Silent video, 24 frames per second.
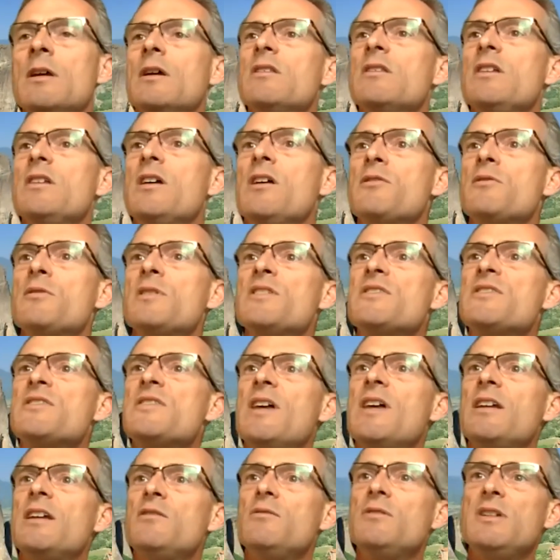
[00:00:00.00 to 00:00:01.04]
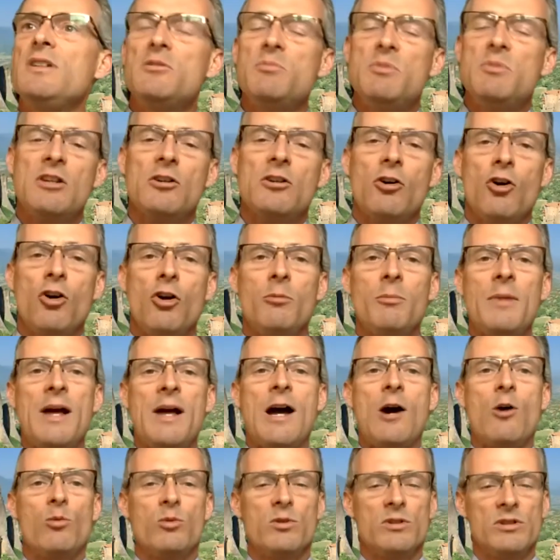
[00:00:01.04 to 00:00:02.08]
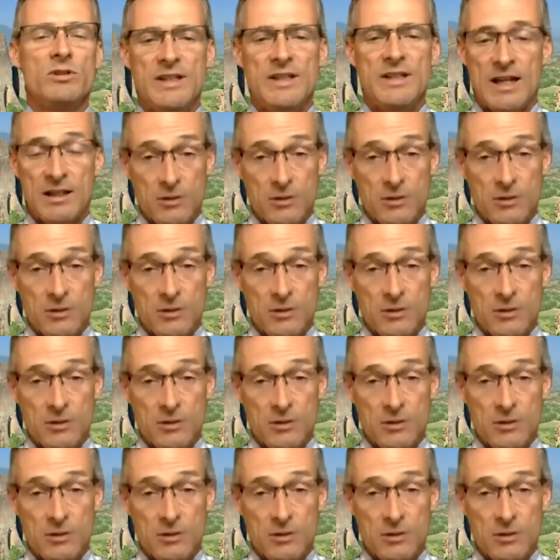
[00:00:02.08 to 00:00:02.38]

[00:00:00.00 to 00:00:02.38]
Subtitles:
The other is that you need to be calm outwardly.